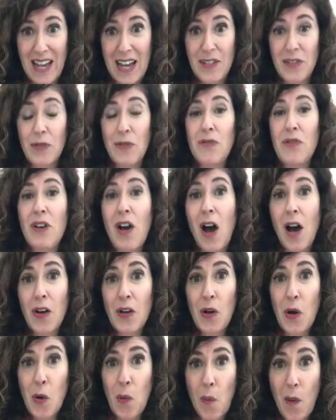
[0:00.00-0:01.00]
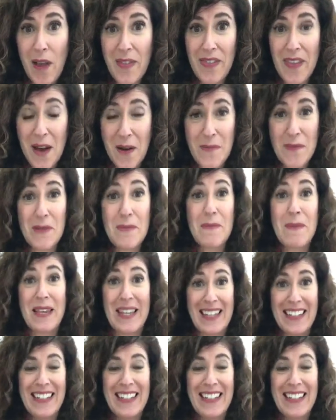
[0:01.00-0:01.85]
I do not know when that will be.